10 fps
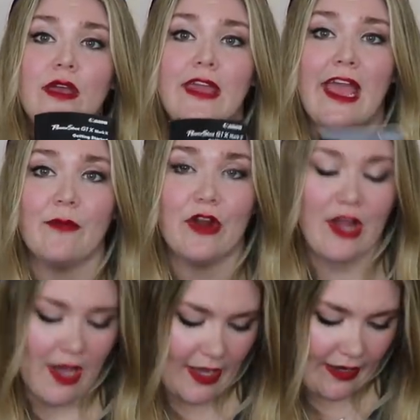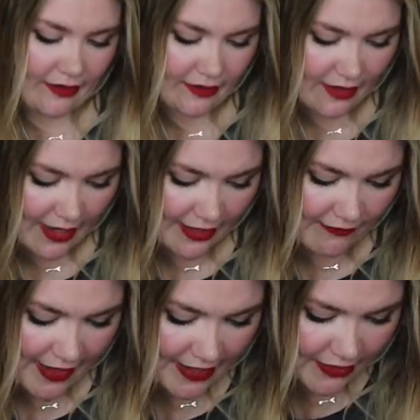camera guide.
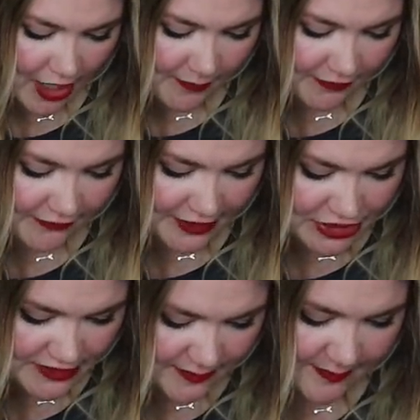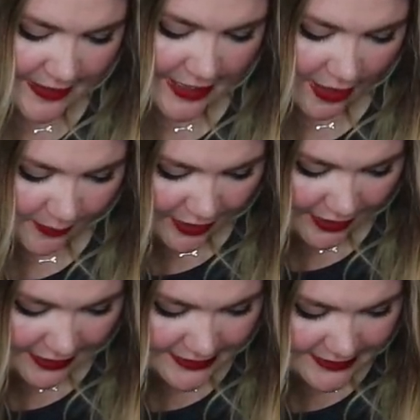I've had a couple of glitches with my
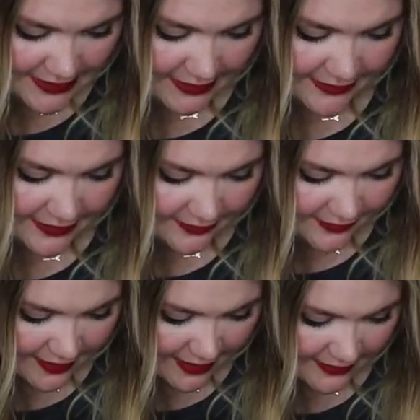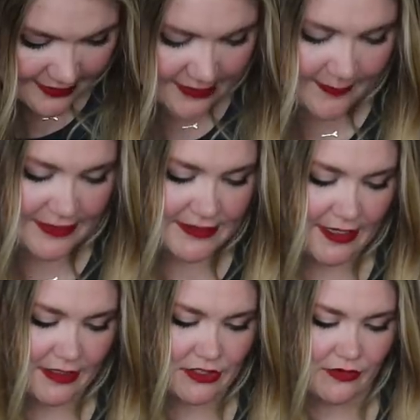camera and decided that the guide is the best
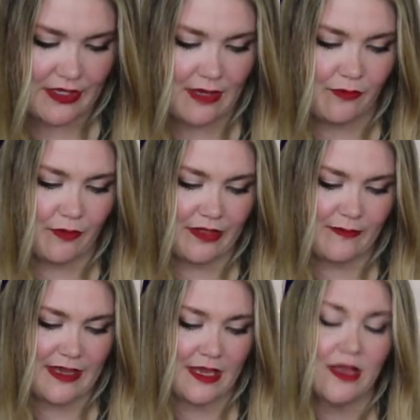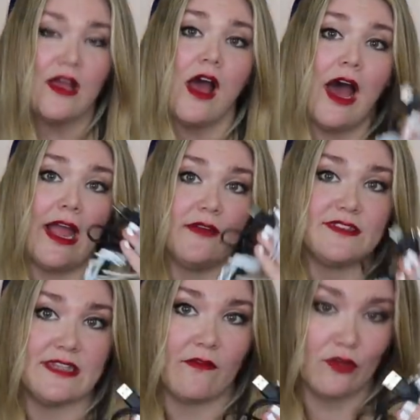thing to keep with me. I have
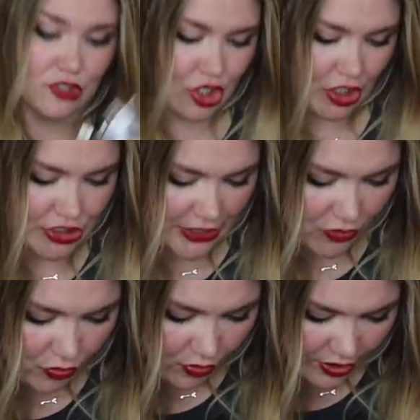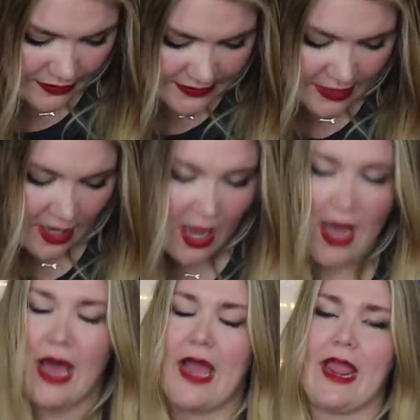several charging cords.
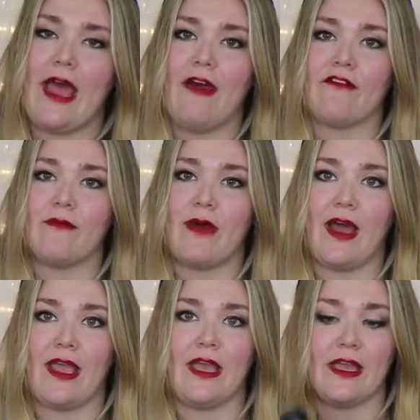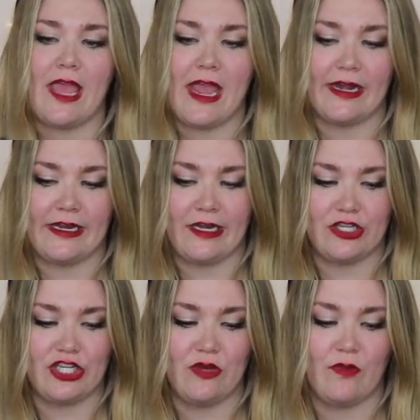I have my
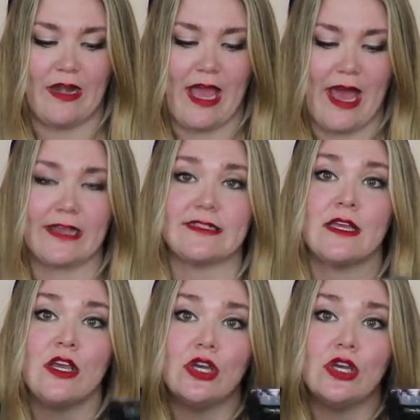Canon G1X